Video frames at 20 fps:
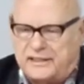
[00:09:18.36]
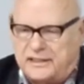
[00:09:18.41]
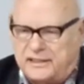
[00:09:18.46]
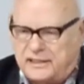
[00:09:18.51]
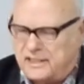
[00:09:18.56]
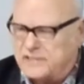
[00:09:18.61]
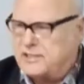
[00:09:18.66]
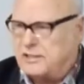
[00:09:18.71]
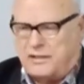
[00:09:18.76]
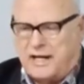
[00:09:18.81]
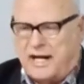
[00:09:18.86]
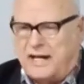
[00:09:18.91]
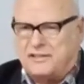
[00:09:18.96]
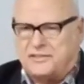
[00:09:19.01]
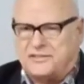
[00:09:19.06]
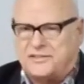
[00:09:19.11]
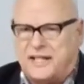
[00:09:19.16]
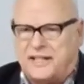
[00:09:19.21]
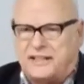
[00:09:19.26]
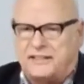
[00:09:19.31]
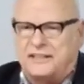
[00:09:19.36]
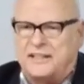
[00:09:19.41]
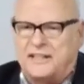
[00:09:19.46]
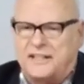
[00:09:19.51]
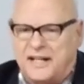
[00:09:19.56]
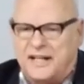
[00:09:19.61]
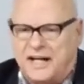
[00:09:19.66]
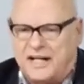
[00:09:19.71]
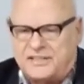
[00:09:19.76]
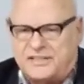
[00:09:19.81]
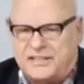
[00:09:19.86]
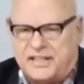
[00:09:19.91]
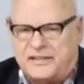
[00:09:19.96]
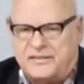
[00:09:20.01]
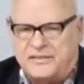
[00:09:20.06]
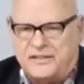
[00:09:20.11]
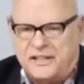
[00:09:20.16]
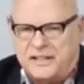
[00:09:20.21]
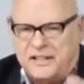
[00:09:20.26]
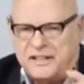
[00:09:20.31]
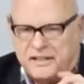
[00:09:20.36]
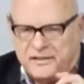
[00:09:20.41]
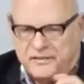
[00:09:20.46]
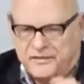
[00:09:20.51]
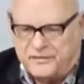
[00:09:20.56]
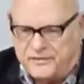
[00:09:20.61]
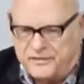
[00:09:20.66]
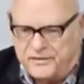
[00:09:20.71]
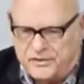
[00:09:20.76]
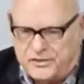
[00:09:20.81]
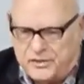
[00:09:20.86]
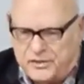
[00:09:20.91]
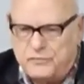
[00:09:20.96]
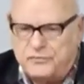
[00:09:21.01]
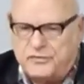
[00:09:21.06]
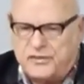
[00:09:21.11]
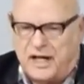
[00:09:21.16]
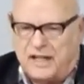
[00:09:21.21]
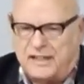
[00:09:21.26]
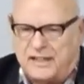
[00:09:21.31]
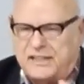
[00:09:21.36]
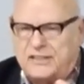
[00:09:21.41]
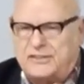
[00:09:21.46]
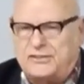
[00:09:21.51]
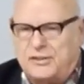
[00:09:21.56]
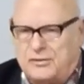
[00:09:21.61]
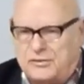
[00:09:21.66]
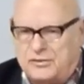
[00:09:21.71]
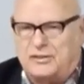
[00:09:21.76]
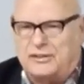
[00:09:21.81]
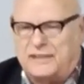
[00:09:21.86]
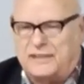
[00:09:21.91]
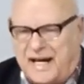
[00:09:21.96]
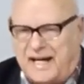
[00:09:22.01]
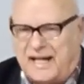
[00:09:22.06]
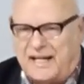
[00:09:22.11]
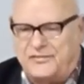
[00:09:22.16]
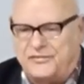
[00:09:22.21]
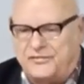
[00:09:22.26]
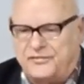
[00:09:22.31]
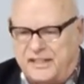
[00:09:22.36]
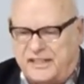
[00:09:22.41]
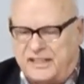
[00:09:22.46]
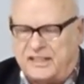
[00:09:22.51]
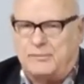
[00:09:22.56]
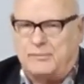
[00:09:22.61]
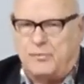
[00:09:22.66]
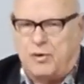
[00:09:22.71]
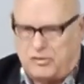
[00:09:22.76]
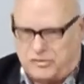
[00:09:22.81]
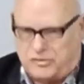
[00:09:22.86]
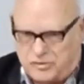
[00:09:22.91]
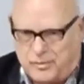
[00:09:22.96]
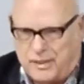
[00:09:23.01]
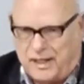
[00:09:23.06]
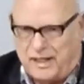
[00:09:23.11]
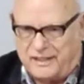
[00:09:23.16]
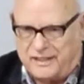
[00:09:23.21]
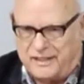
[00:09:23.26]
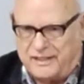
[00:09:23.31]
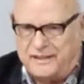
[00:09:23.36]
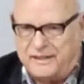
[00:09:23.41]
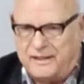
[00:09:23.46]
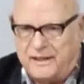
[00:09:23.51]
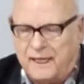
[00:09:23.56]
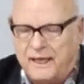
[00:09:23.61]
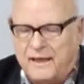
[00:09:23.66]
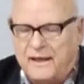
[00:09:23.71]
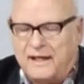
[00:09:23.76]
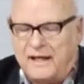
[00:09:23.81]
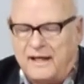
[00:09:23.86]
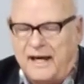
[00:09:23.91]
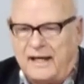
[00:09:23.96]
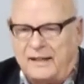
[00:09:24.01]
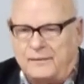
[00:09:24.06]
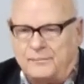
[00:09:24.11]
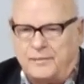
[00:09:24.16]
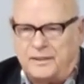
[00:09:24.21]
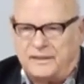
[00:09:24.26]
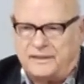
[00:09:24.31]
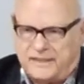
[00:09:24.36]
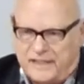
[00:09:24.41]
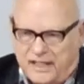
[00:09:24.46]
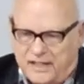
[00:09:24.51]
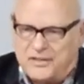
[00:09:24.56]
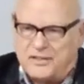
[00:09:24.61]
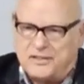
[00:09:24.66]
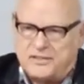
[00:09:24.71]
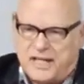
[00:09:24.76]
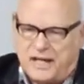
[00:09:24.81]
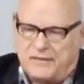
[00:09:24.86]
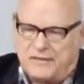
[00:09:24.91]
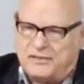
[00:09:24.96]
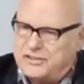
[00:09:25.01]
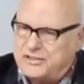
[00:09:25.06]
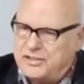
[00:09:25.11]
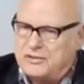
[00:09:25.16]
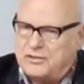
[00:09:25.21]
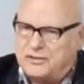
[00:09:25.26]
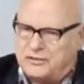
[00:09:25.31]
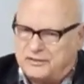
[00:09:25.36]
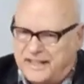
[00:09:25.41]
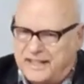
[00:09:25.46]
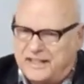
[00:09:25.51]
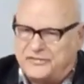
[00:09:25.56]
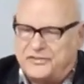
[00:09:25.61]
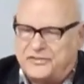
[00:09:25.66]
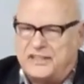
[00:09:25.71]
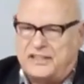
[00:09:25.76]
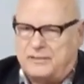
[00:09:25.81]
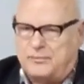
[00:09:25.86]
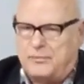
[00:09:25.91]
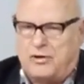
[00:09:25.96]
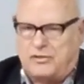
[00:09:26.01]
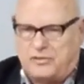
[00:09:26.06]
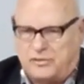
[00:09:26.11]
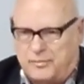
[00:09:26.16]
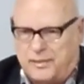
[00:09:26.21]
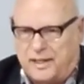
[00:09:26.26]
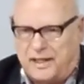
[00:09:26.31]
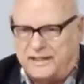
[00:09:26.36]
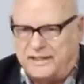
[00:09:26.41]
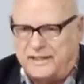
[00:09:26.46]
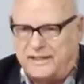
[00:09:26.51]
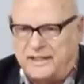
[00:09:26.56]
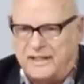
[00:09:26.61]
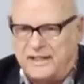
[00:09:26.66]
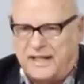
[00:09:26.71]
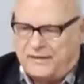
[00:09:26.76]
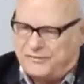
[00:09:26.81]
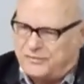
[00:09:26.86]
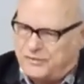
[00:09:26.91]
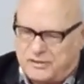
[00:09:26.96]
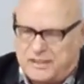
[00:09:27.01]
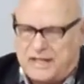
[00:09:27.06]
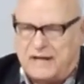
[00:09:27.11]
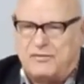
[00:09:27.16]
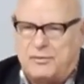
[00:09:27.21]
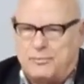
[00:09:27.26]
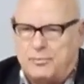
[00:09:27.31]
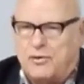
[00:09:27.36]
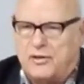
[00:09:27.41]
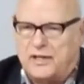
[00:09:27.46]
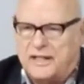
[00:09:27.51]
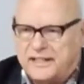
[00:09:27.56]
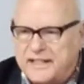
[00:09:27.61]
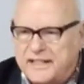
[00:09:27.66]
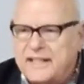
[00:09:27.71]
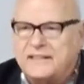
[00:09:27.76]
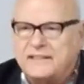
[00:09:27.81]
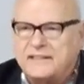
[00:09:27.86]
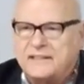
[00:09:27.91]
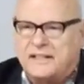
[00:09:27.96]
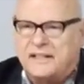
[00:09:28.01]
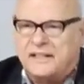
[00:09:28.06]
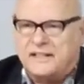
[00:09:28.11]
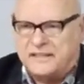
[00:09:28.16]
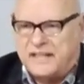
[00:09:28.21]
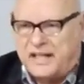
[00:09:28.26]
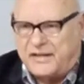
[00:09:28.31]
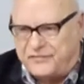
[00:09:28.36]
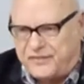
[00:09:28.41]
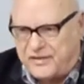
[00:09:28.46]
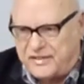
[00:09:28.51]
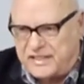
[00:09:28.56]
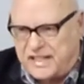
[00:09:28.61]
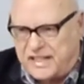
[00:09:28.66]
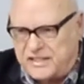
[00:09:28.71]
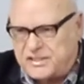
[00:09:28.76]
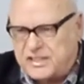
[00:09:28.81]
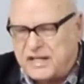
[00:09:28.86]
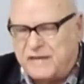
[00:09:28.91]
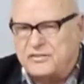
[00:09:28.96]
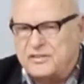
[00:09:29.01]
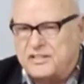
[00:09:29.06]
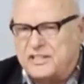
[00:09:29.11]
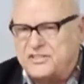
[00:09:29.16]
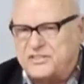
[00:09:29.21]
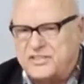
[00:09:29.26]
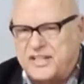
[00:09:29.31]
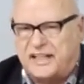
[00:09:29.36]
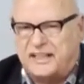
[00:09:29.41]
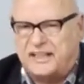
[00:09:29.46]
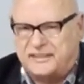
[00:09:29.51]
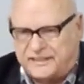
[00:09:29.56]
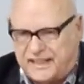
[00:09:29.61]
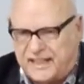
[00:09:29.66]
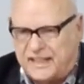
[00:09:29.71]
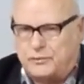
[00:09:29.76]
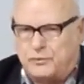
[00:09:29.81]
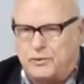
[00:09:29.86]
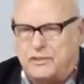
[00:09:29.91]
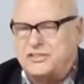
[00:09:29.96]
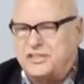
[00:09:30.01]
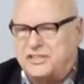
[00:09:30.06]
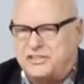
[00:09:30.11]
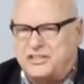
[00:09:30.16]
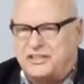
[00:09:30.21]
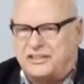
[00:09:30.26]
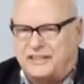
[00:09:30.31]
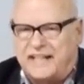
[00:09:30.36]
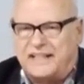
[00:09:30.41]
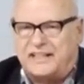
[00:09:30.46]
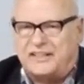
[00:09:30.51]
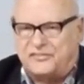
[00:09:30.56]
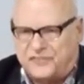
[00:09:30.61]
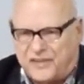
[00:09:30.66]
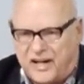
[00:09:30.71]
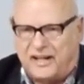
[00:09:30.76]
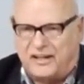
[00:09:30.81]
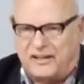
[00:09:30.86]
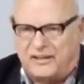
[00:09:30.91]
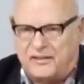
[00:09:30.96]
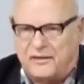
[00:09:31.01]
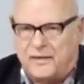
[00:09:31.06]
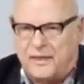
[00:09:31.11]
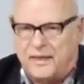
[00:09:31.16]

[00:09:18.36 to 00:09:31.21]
And they say, well, how's that? I said, you've got eternal life in a mortal body. And, but the others have eternal death in a mortal body. And if they're never born again, they, they suffer the second death, which is a lake of fire.